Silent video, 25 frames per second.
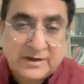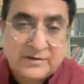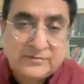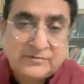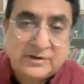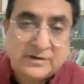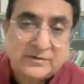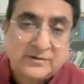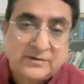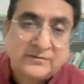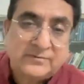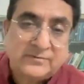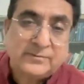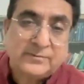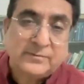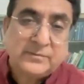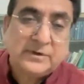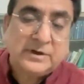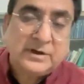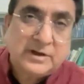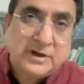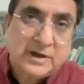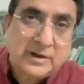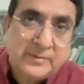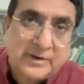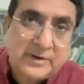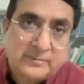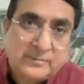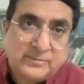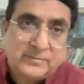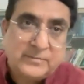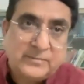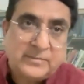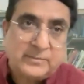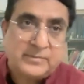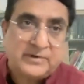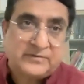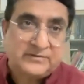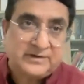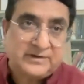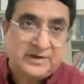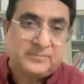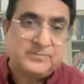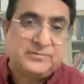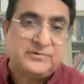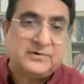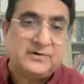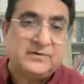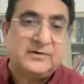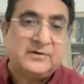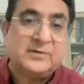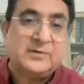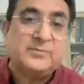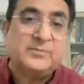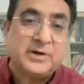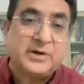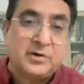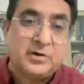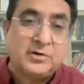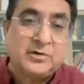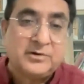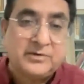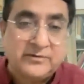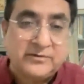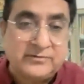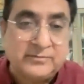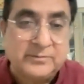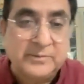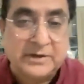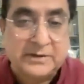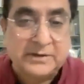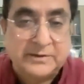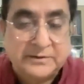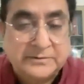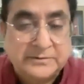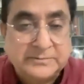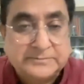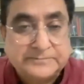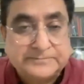each other's, perceptions and priorities better.